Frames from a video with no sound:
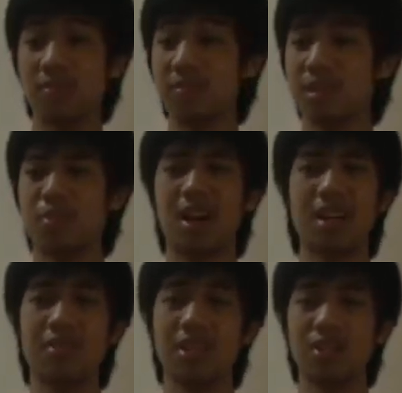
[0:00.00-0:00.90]

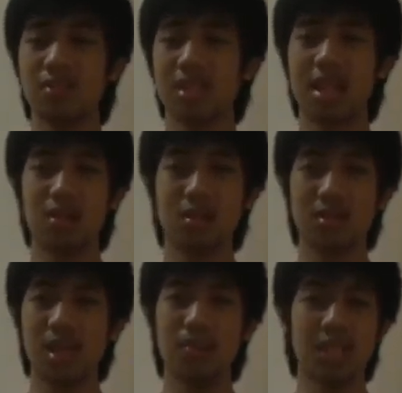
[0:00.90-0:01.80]
sparring videos for now,
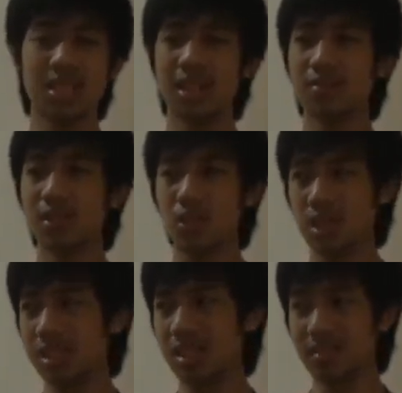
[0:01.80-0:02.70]
HEMA stuff,
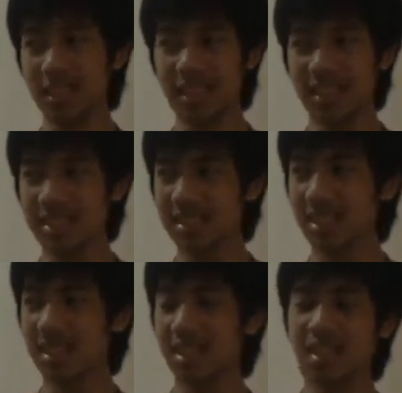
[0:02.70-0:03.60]
sword stuff, I guess.
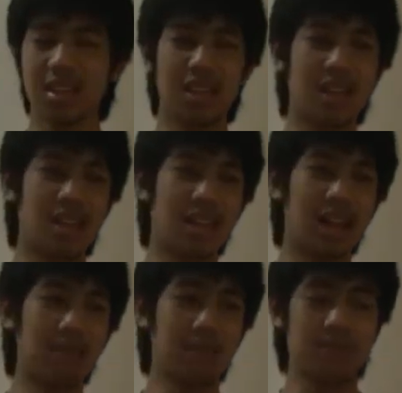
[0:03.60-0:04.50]

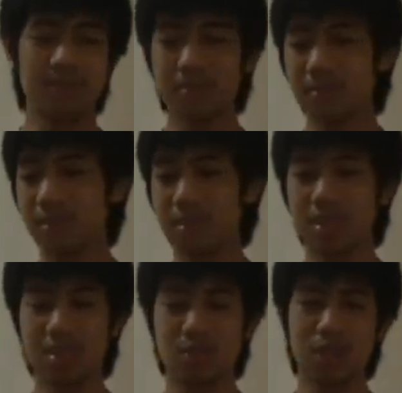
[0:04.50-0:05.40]

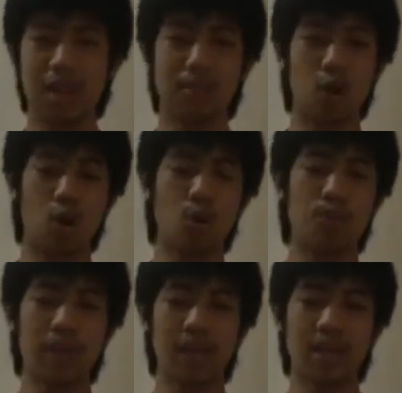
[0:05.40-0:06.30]
I'm
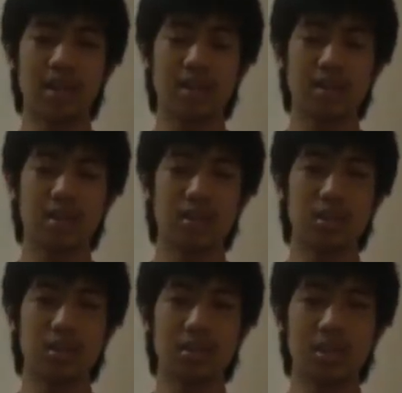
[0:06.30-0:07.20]
hoping
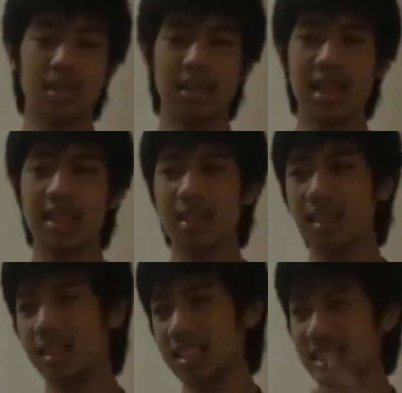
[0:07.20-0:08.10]
to get
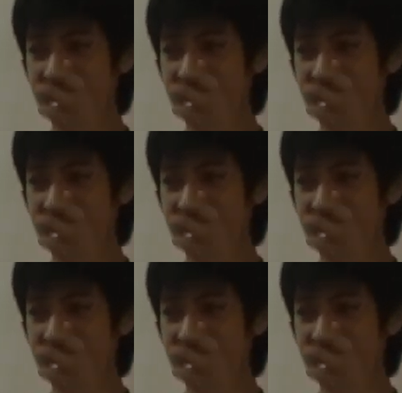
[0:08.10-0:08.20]
this